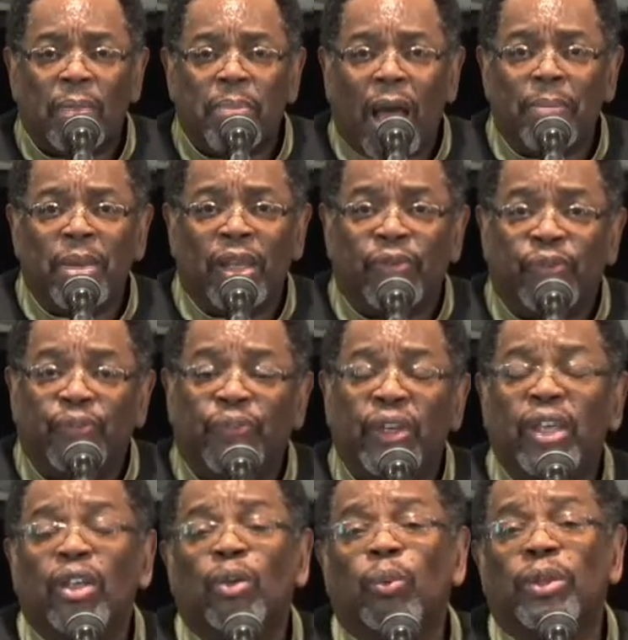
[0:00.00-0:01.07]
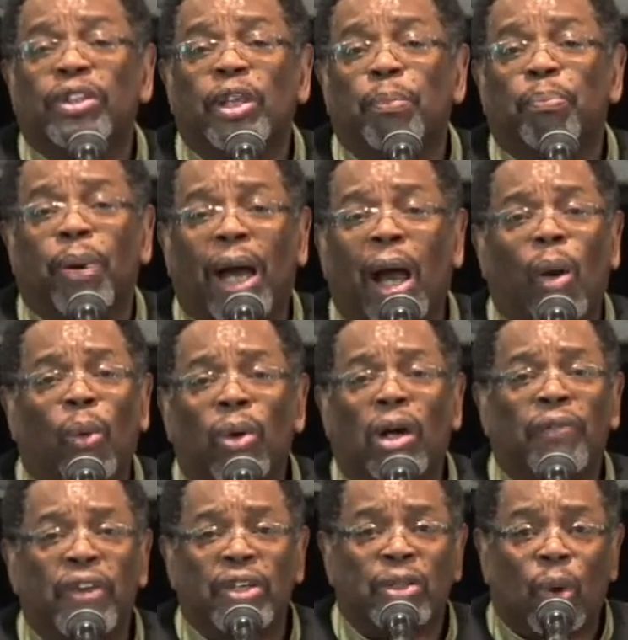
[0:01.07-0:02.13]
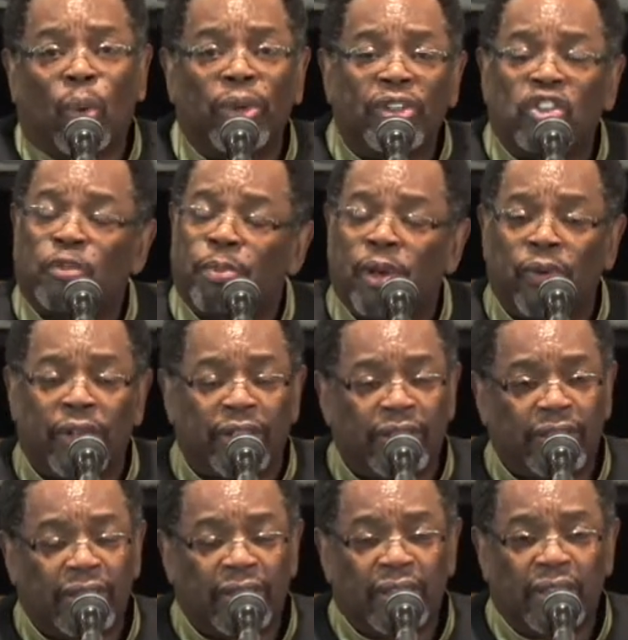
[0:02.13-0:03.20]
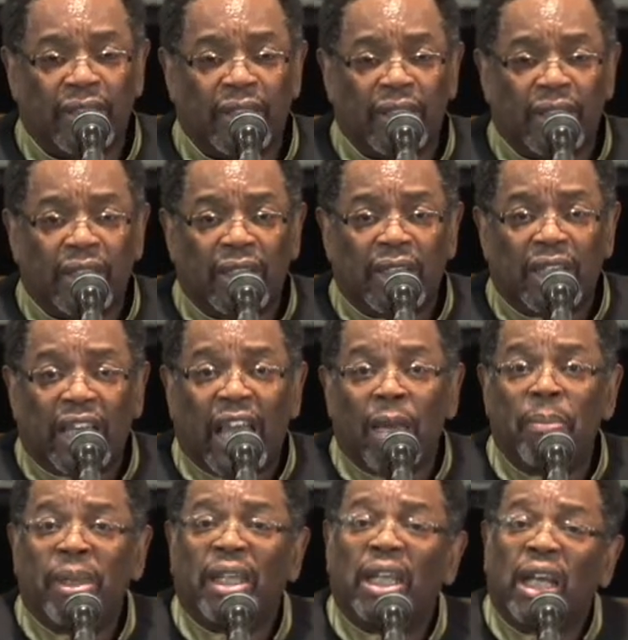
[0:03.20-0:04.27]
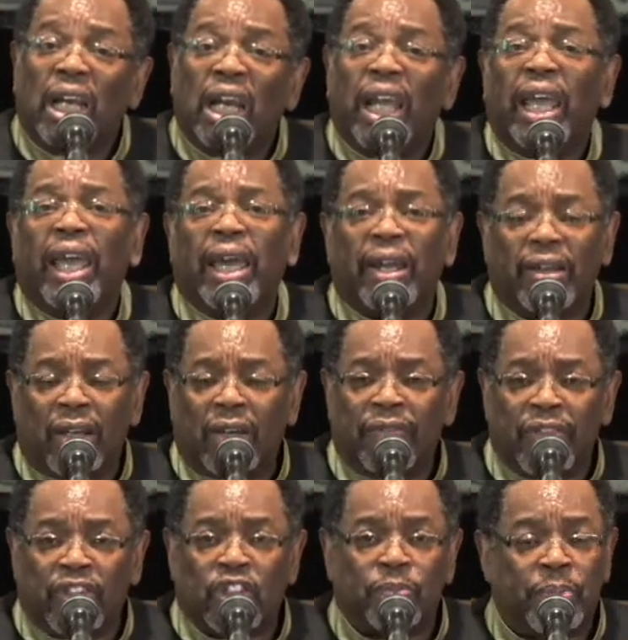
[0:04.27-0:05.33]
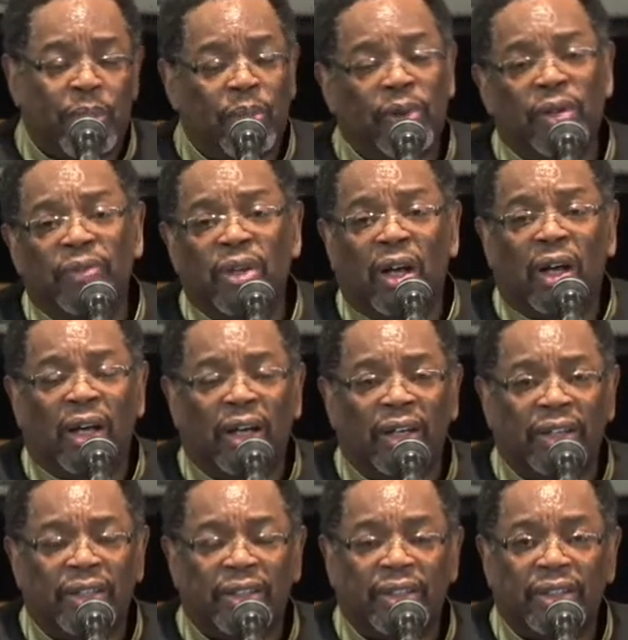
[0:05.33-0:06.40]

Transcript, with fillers: by being filled with the power of his Holy Spirit and being led of the Spirit of God.